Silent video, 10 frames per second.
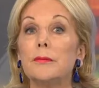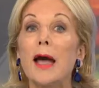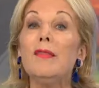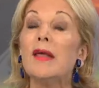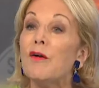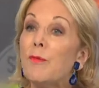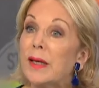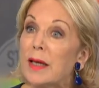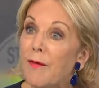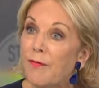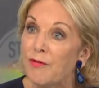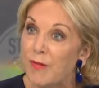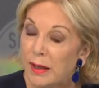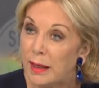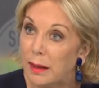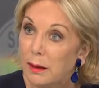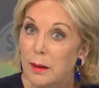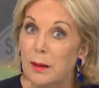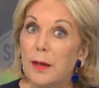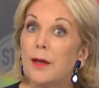and the government cut the funding.
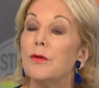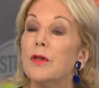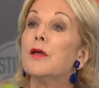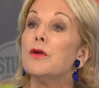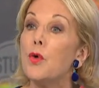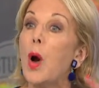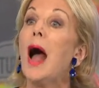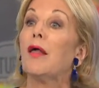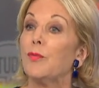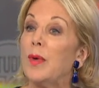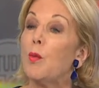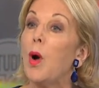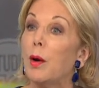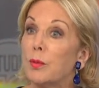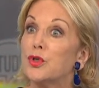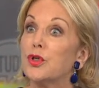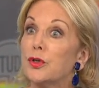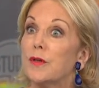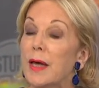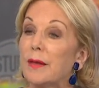Mm-hmm. Now, you, you ask me, why would you
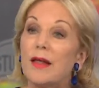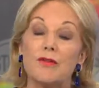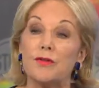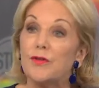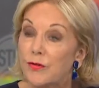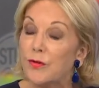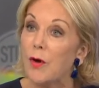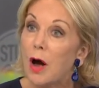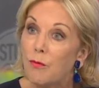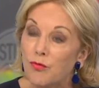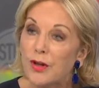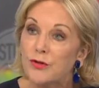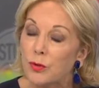do that? That's just a, such